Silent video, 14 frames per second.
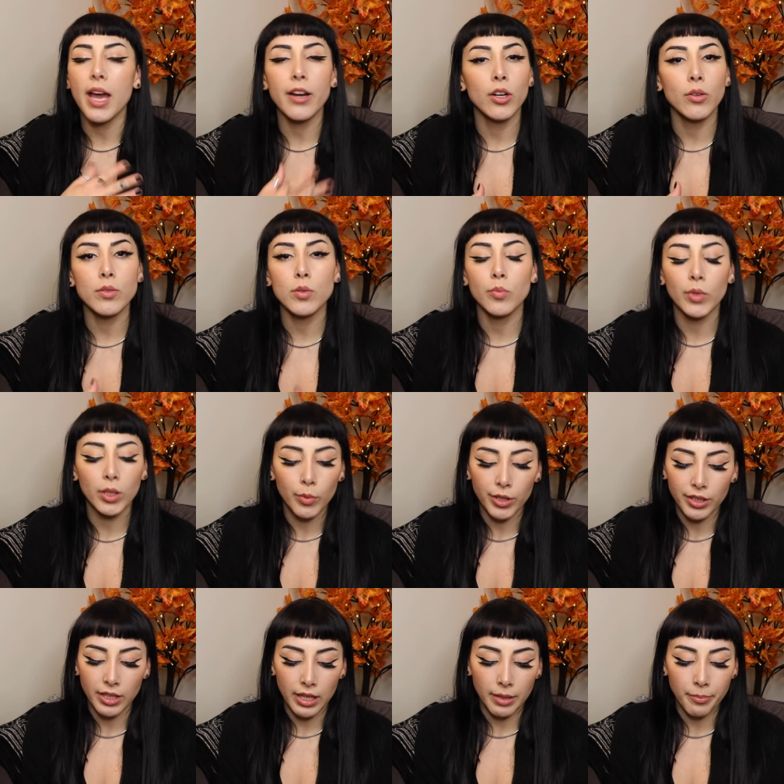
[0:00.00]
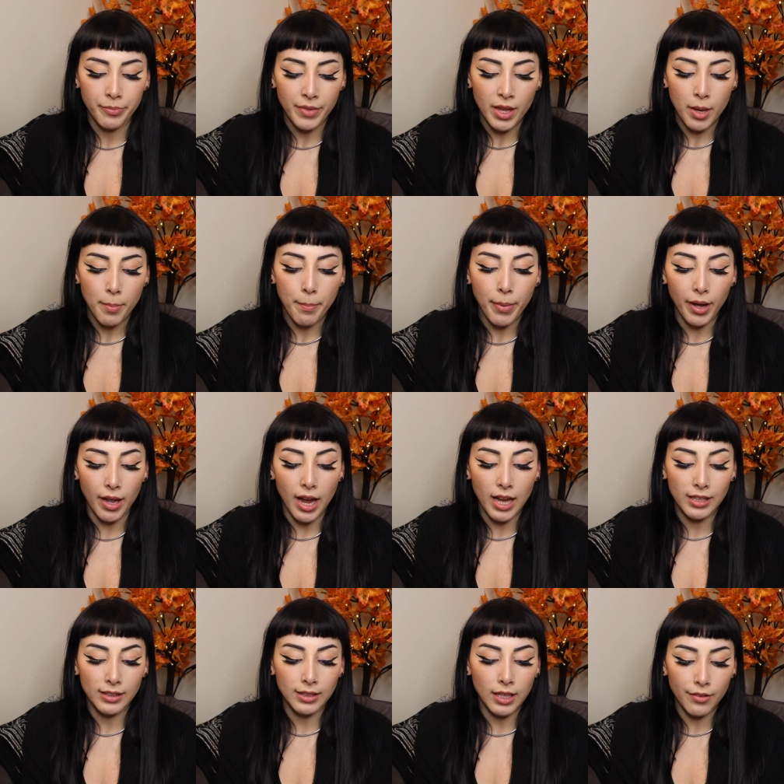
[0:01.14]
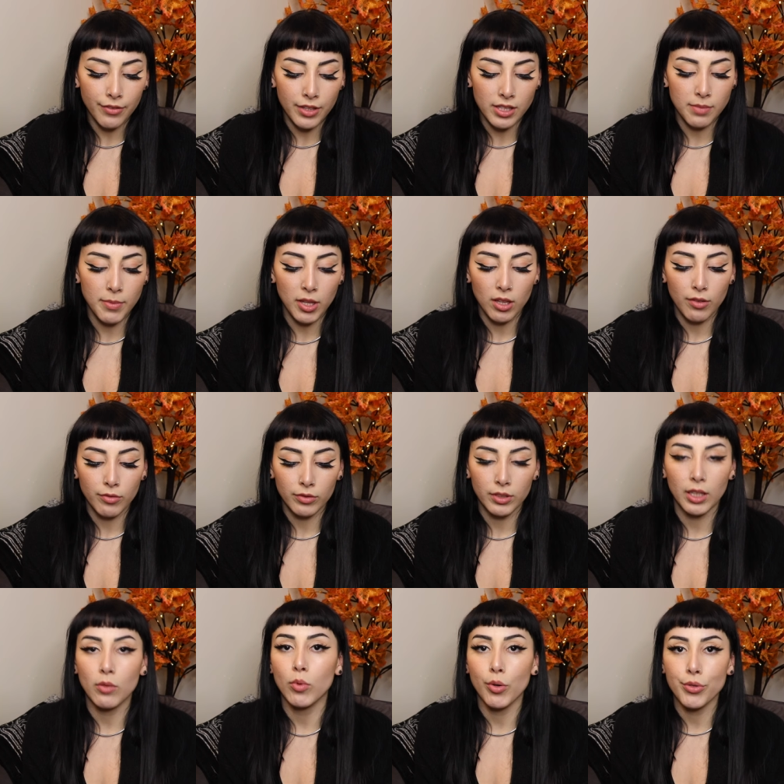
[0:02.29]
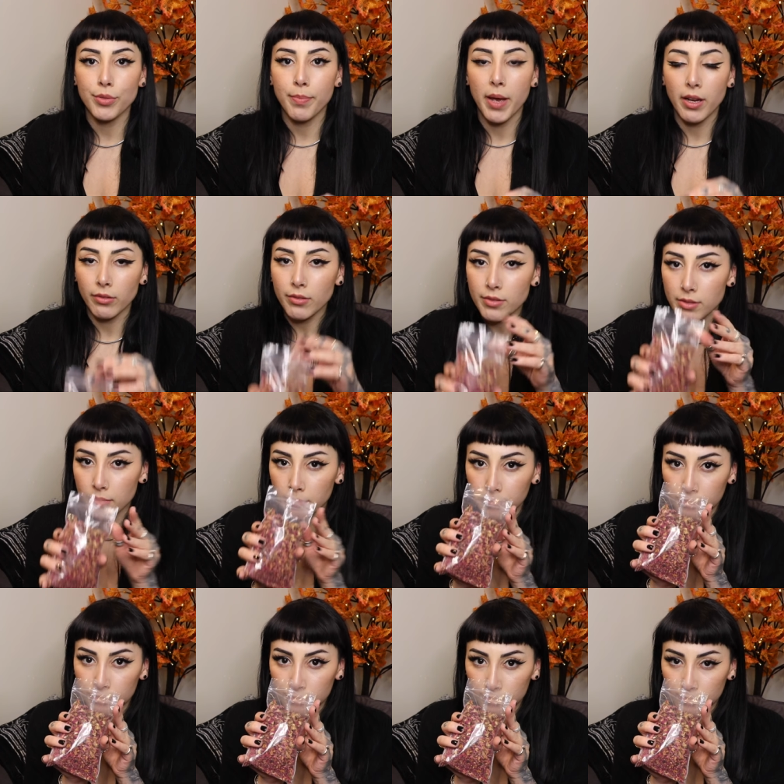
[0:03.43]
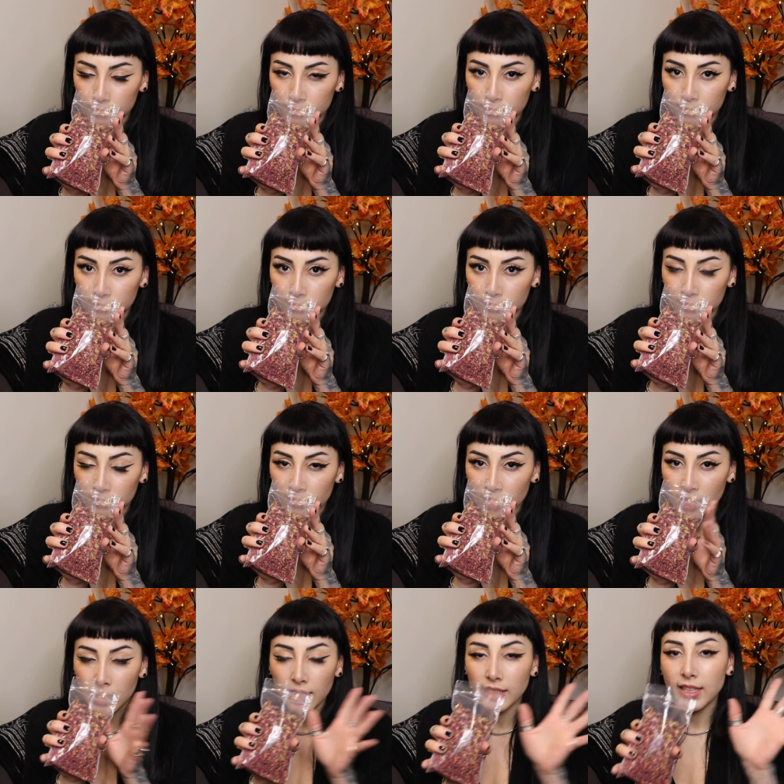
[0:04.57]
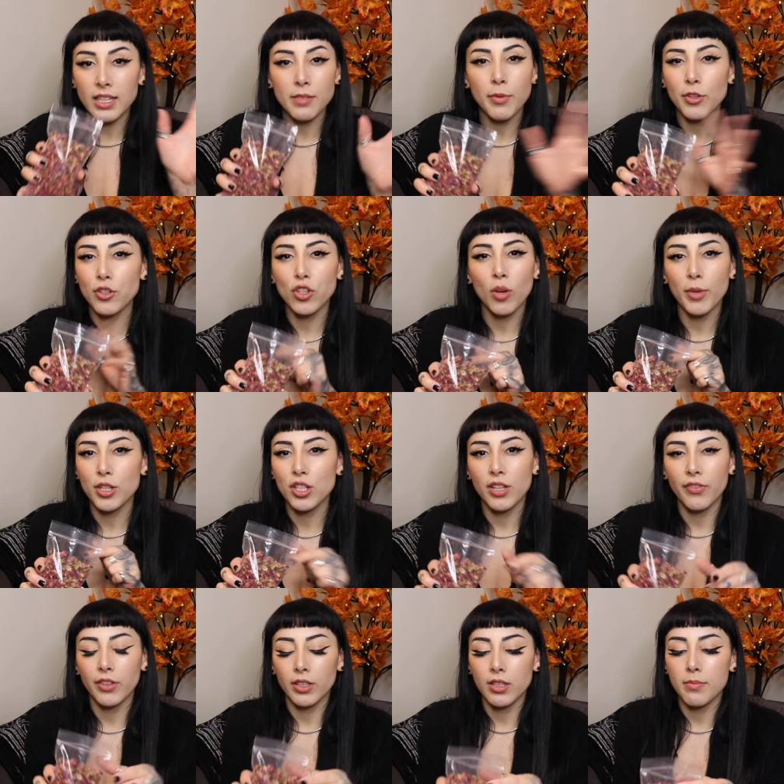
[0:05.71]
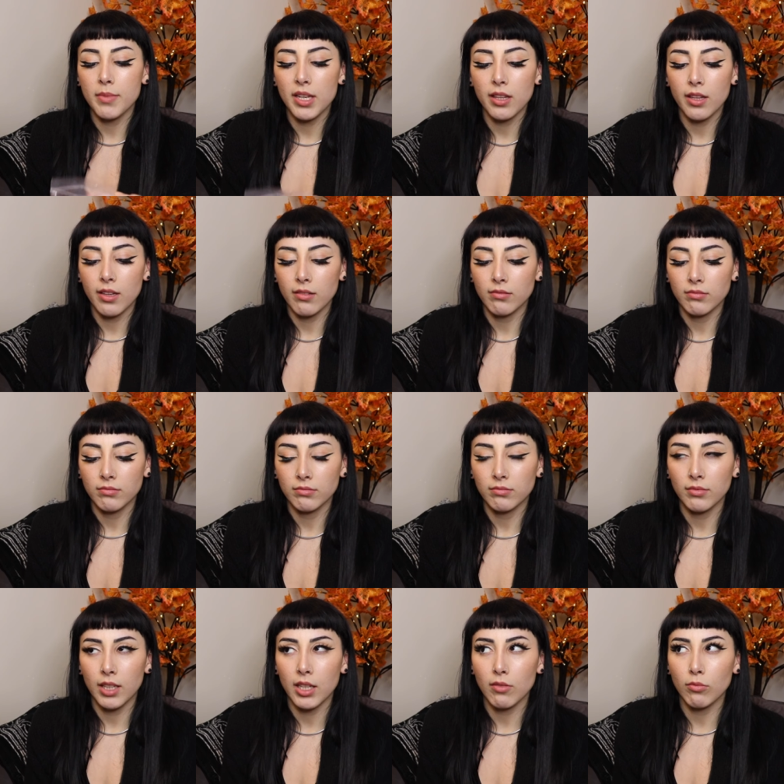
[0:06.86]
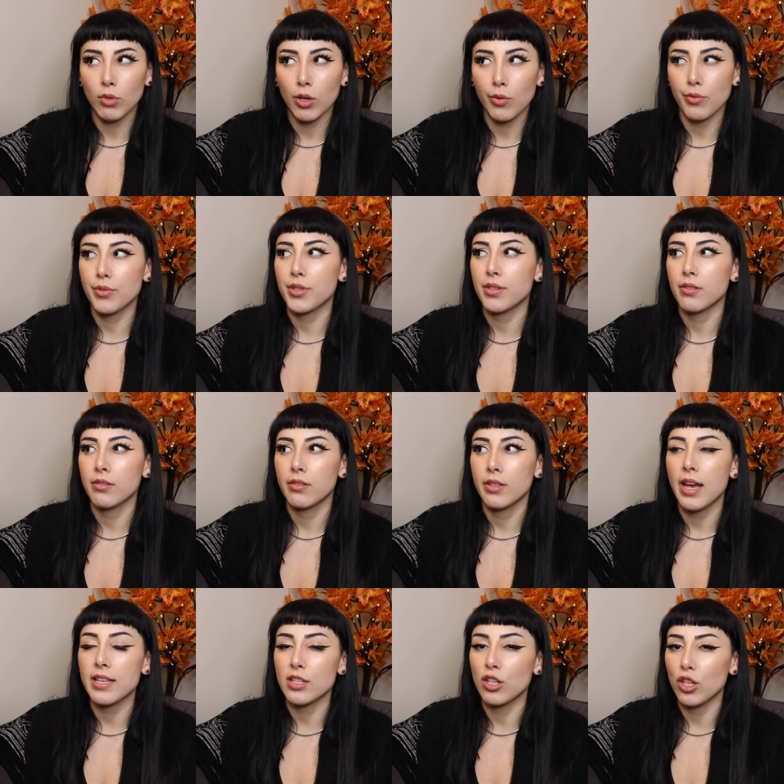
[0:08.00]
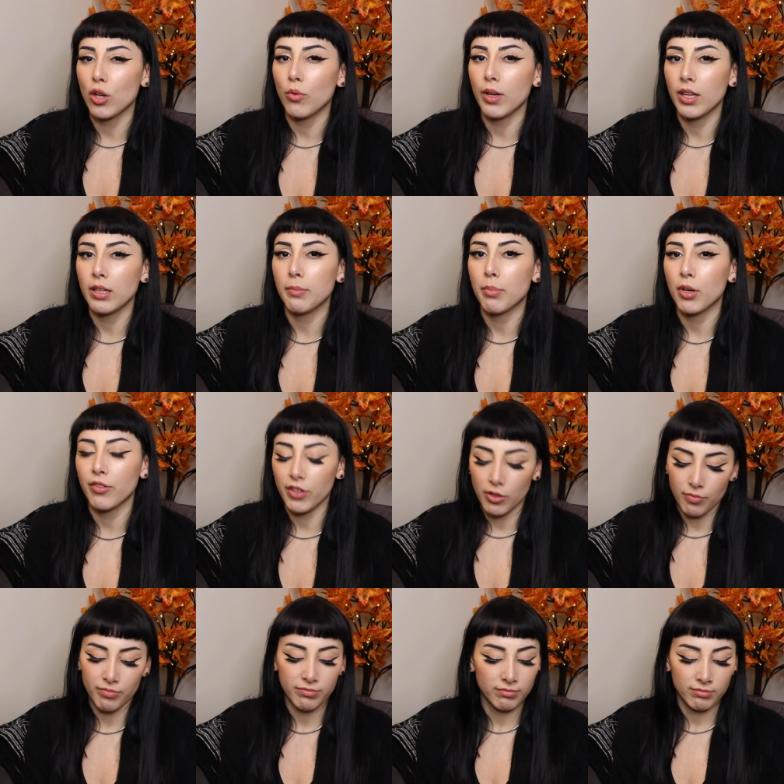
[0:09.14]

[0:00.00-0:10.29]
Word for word: I don't know, it's a really weird thing but I love the smell of like rose petals. Like that smells so much different to me than like rose as a note in perfume.